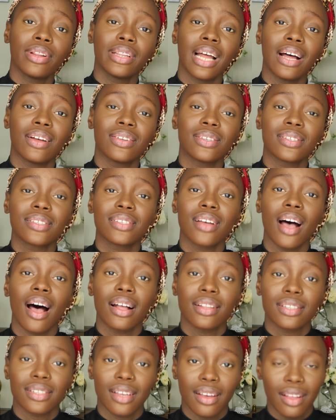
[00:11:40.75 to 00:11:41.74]
now
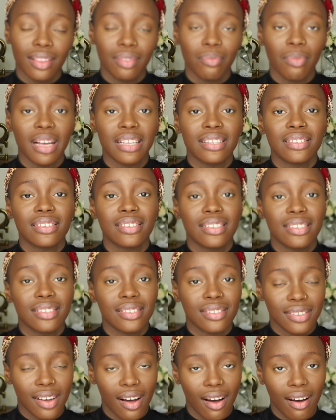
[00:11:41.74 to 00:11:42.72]
started, my
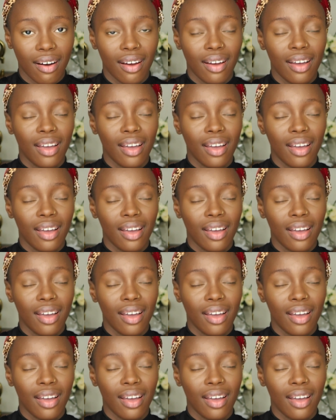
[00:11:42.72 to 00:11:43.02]
sister,